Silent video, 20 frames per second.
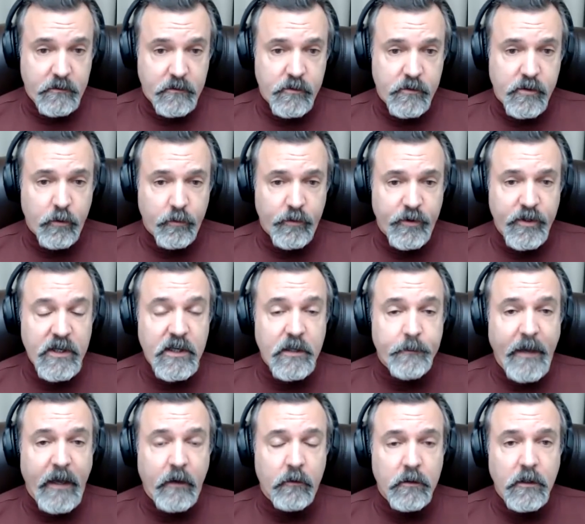So think
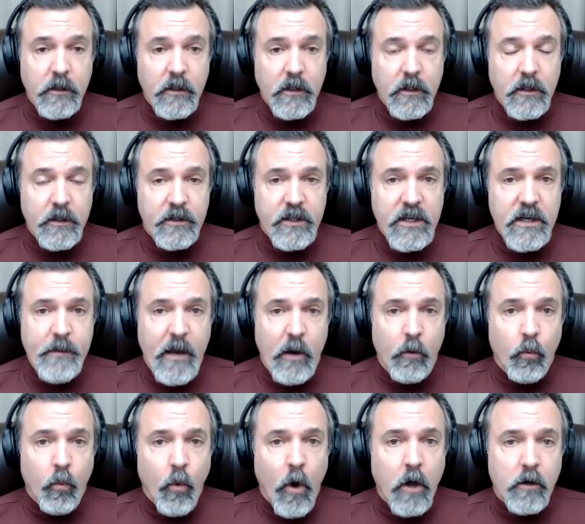about
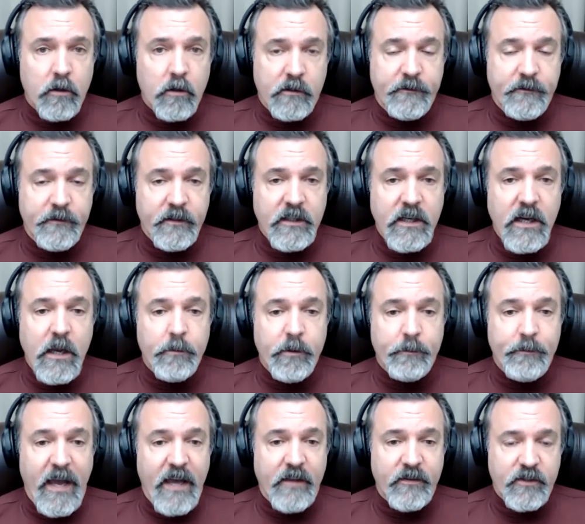water filling up a
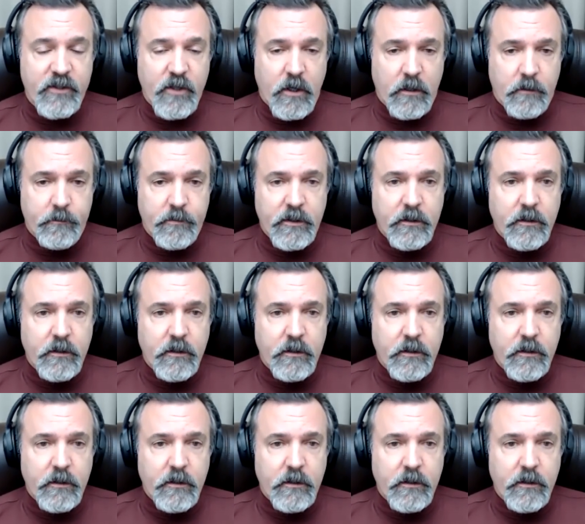bathtub.